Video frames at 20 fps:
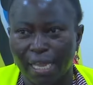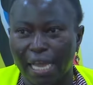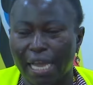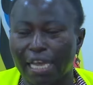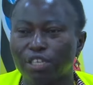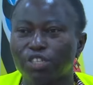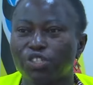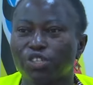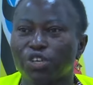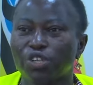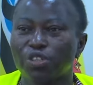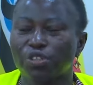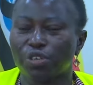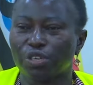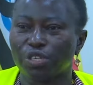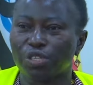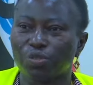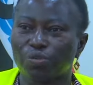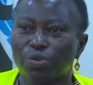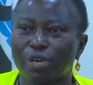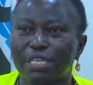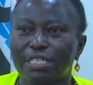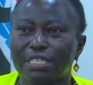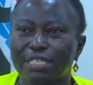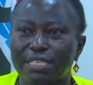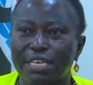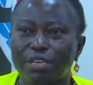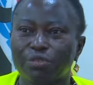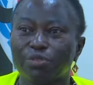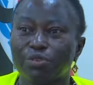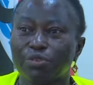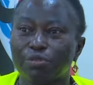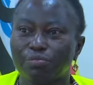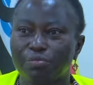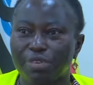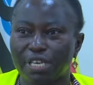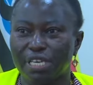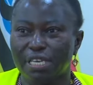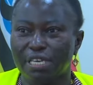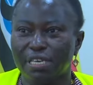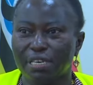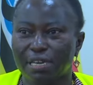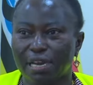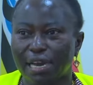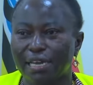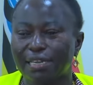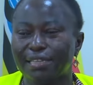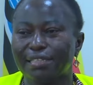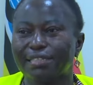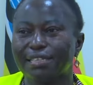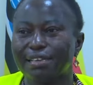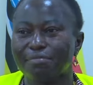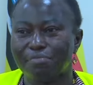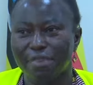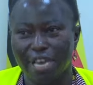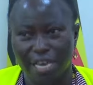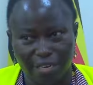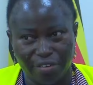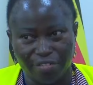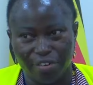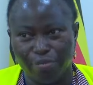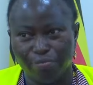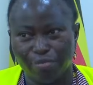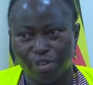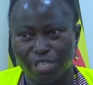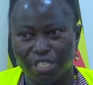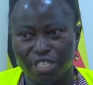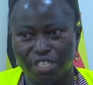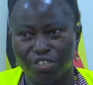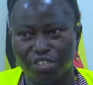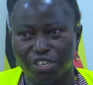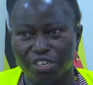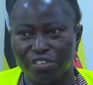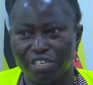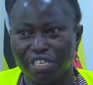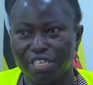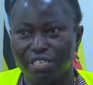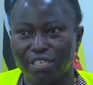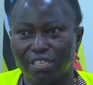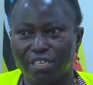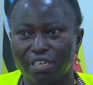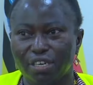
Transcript: And so those ones, they will be at the main repository,